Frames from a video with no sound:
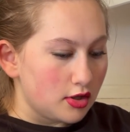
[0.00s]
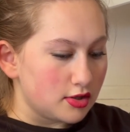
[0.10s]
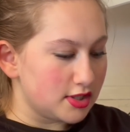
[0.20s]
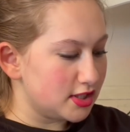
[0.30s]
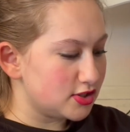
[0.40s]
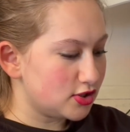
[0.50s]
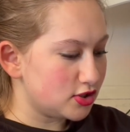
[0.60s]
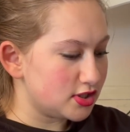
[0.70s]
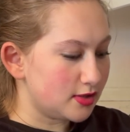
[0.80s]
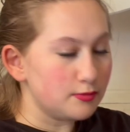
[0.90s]
These are
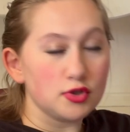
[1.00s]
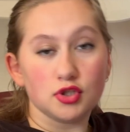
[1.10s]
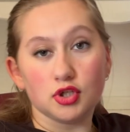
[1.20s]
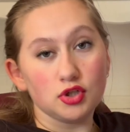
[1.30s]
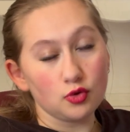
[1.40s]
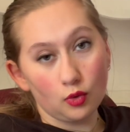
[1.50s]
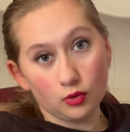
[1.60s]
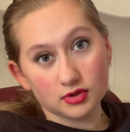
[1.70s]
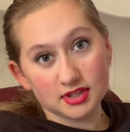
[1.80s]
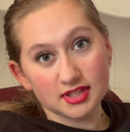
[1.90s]
some good
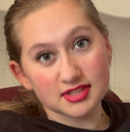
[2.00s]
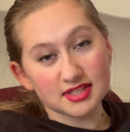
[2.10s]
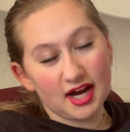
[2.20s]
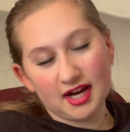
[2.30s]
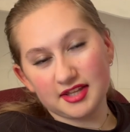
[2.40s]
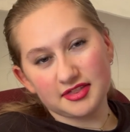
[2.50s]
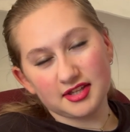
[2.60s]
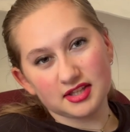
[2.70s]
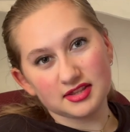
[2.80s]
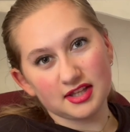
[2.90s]
goalies. I
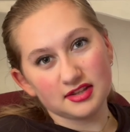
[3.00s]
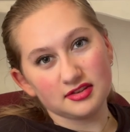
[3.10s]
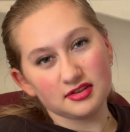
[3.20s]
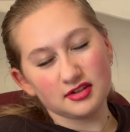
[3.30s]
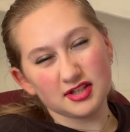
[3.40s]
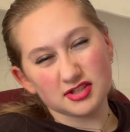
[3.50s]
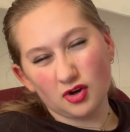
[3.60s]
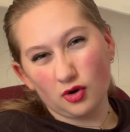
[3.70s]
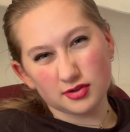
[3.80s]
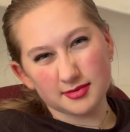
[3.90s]
think that it's
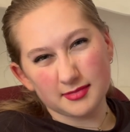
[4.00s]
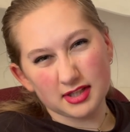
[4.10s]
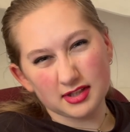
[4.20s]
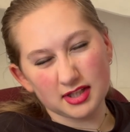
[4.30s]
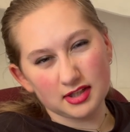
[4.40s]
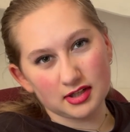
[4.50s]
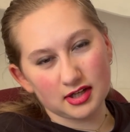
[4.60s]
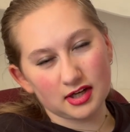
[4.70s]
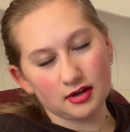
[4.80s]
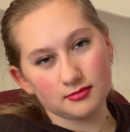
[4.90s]
ultimately
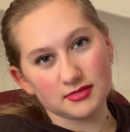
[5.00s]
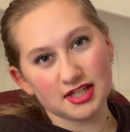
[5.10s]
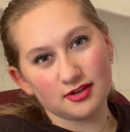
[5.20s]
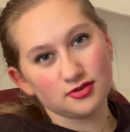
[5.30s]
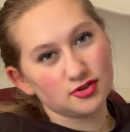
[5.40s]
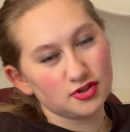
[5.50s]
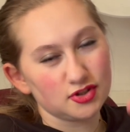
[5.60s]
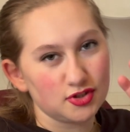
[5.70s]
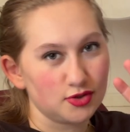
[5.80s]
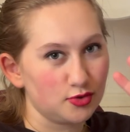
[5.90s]
gonna come down
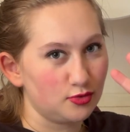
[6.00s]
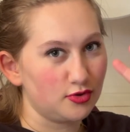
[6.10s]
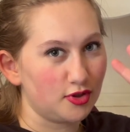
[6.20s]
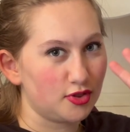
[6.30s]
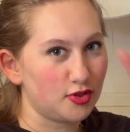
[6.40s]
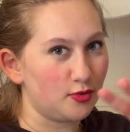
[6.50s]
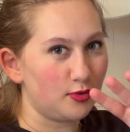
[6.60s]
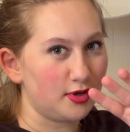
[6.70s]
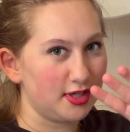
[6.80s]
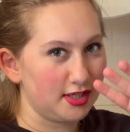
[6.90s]
to the
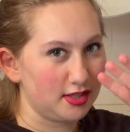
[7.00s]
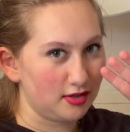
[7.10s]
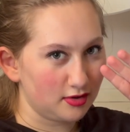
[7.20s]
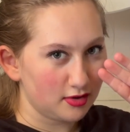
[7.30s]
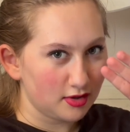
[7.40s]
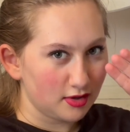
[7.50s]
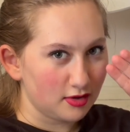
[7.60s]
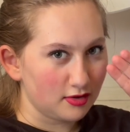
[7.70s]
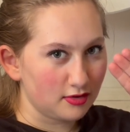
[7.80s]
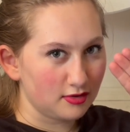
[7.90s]
3
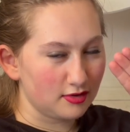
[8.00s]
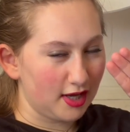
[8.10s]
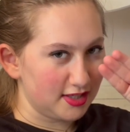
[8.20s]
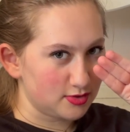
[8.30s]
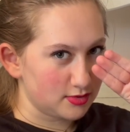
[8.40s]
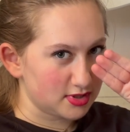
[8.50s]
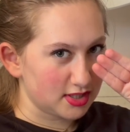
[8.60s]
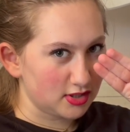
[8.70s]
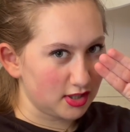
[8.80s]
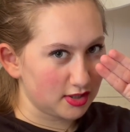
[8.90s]
last ones I
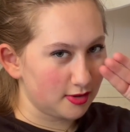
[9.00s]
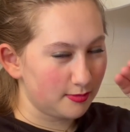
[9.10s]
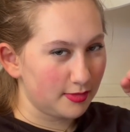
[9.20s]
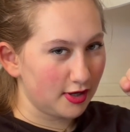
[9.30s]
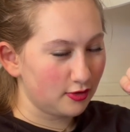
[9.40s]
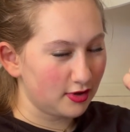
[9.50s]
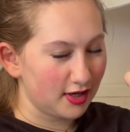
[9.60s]
talked about.